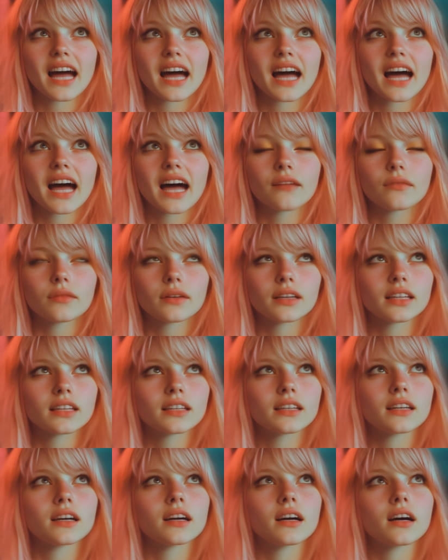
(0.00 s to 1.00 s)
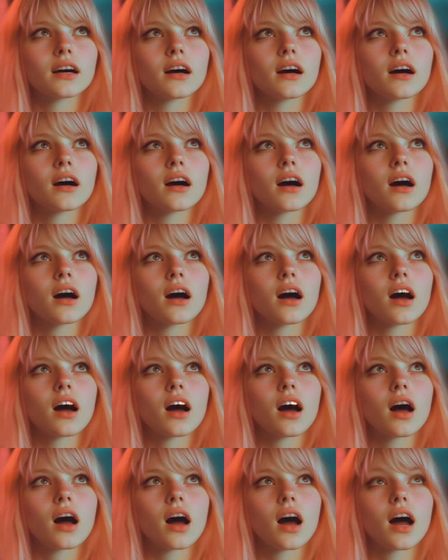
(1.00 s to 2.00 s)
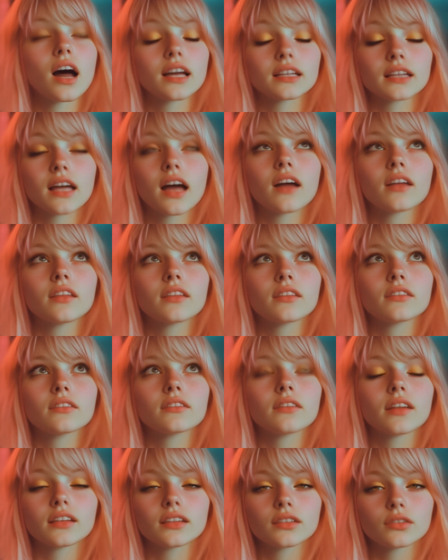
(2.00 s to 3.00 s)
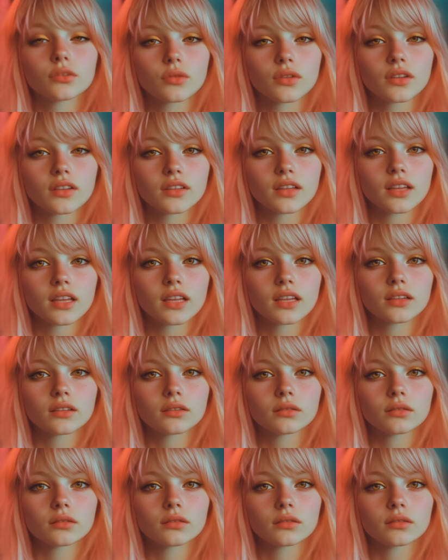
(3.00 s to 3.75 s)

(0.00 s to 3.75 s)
I mean, I get that is risky,